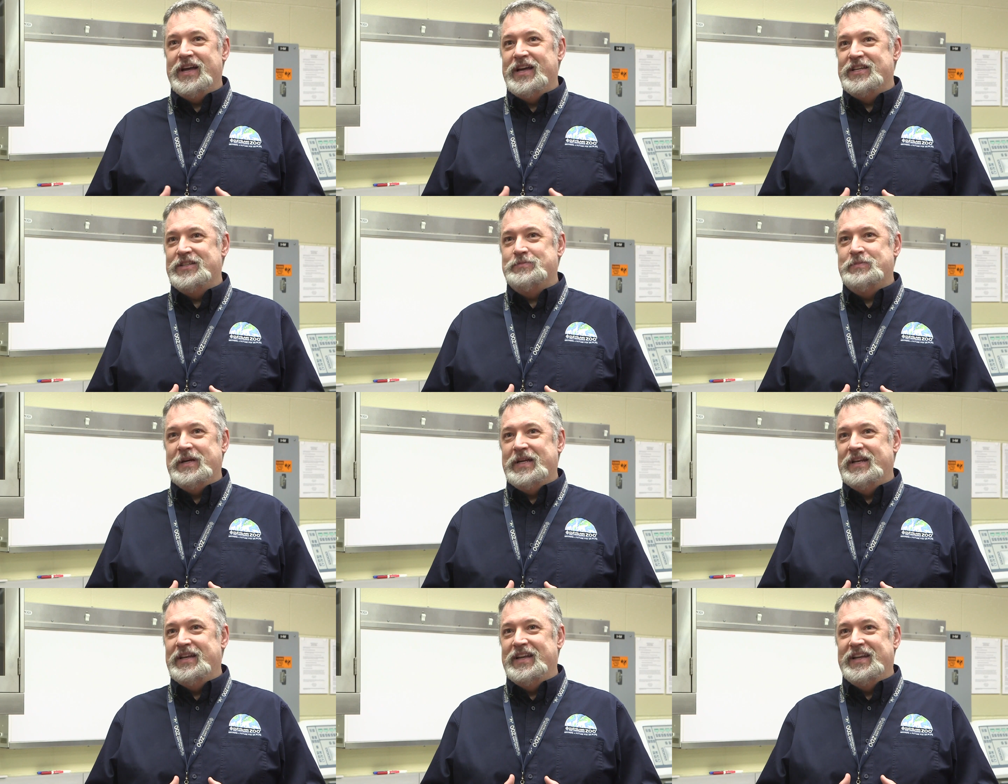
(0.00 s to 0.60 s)
has
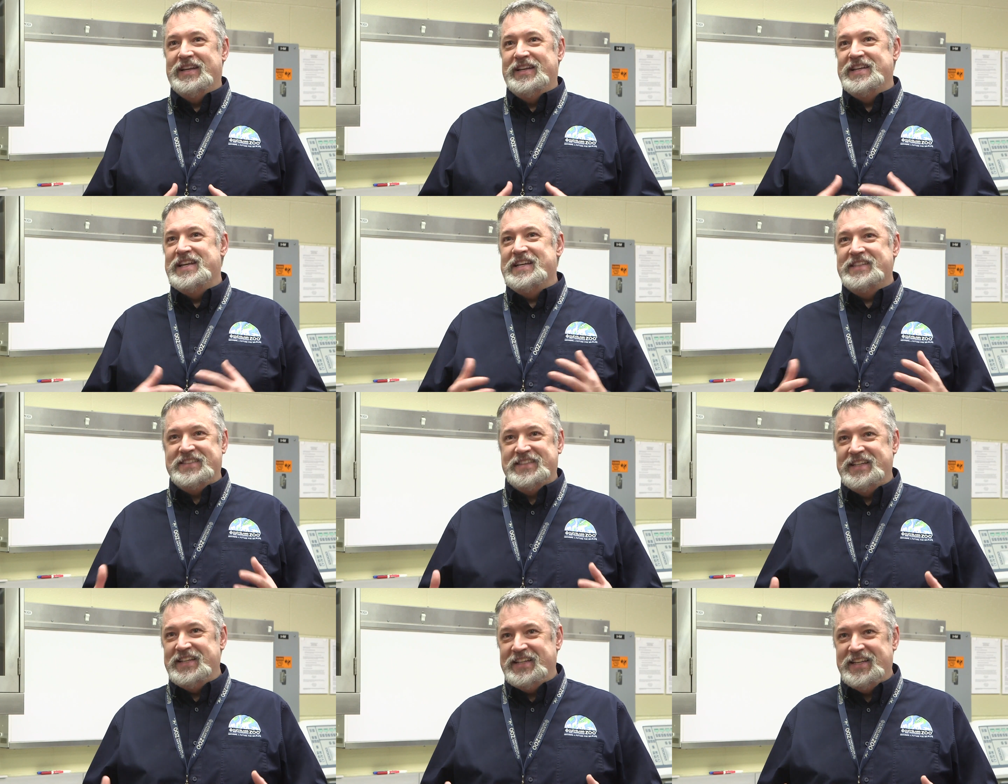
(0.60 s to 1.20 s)
been
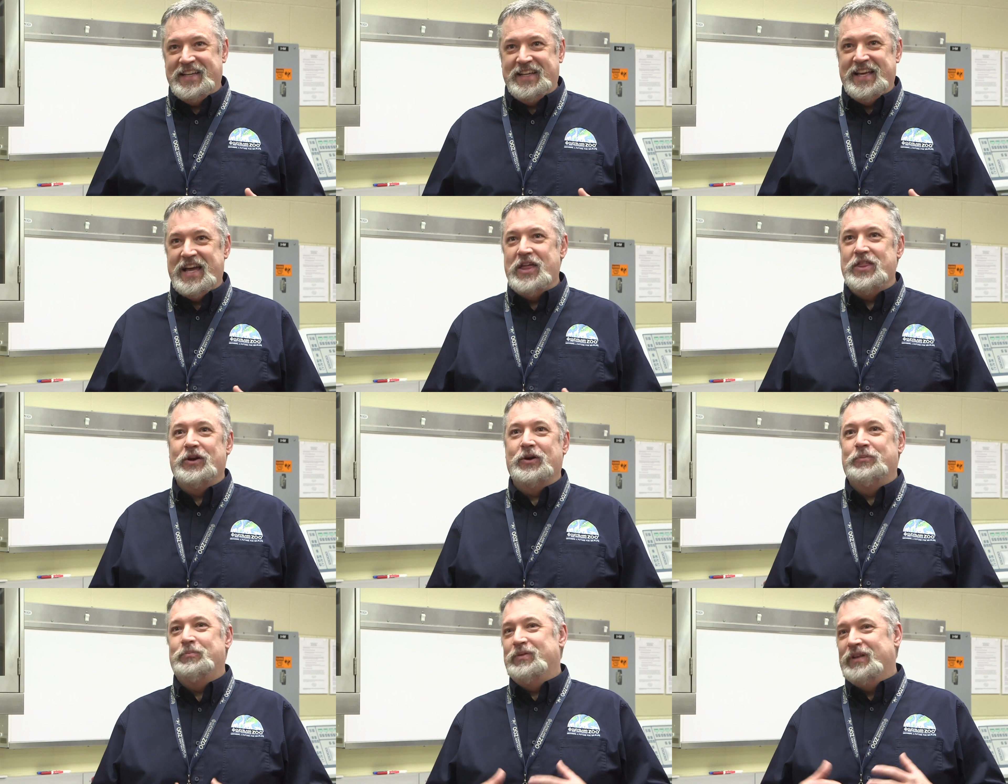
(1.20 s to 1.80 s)
nesting
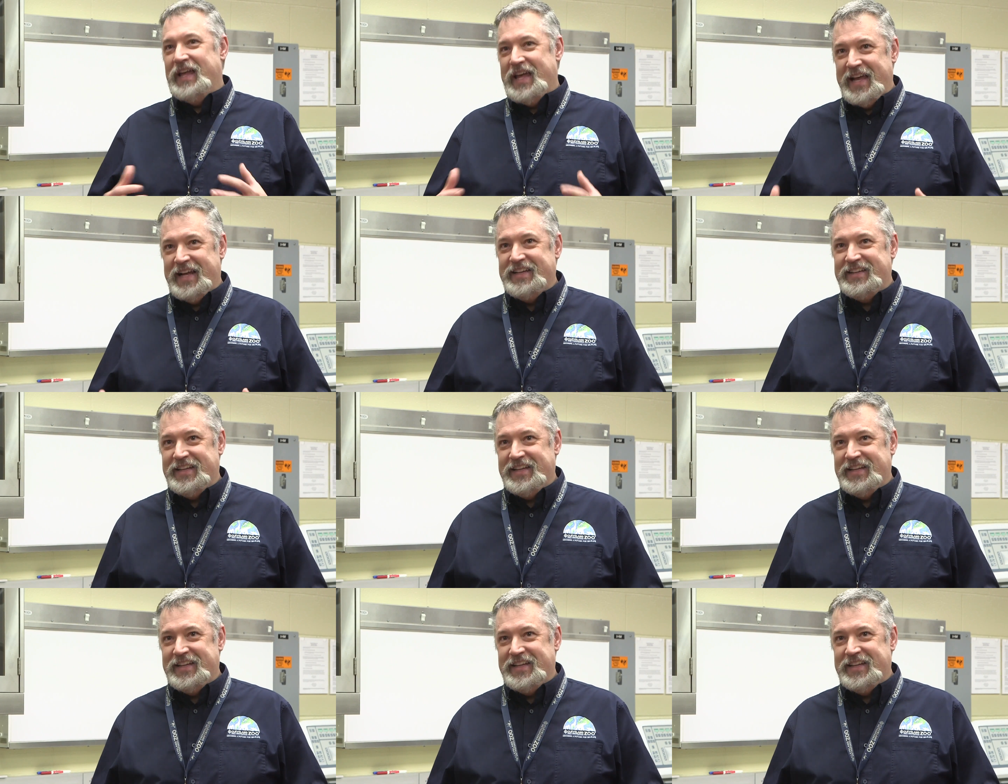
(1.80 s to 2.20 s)
together, playing